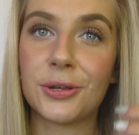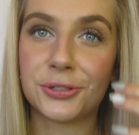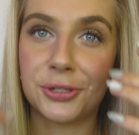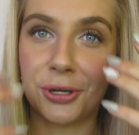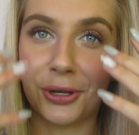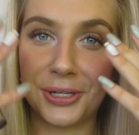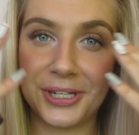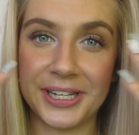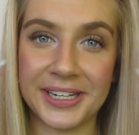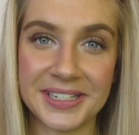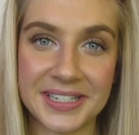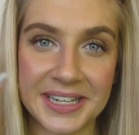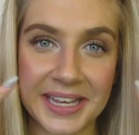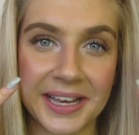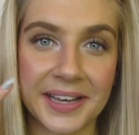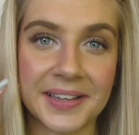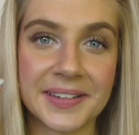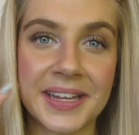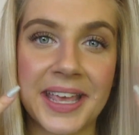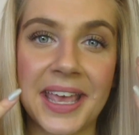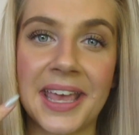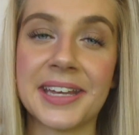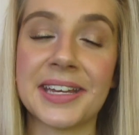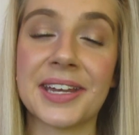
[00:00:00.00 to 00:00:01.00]
toning
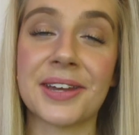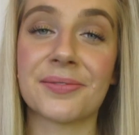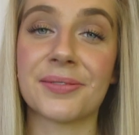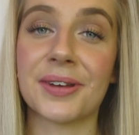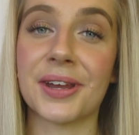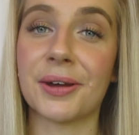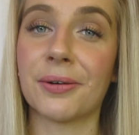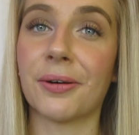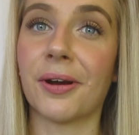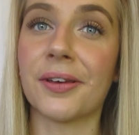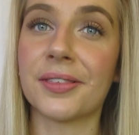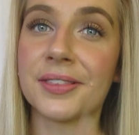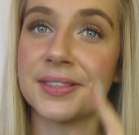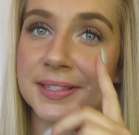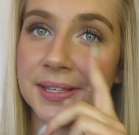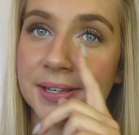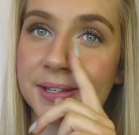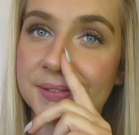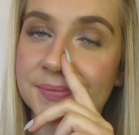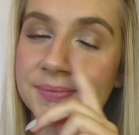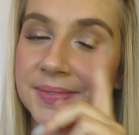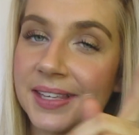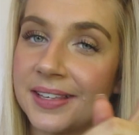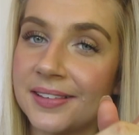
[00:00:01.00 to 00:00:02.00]
down any regrowth.
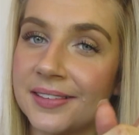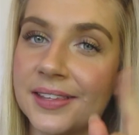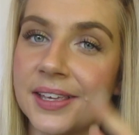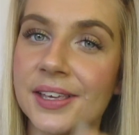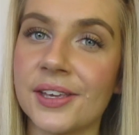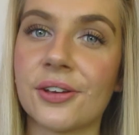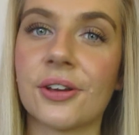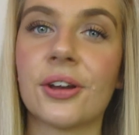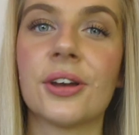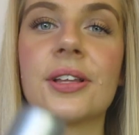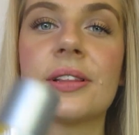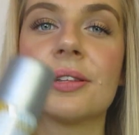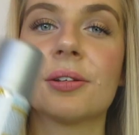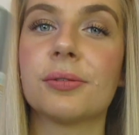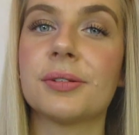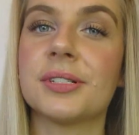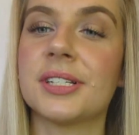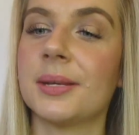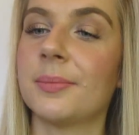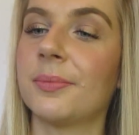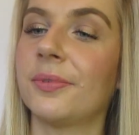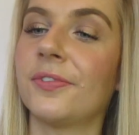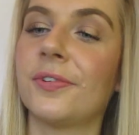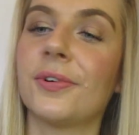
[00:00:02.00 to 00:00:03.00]
So there you go, a little
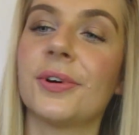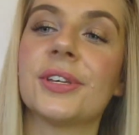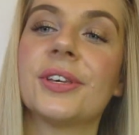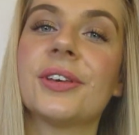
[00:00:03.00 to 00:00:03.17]
tip for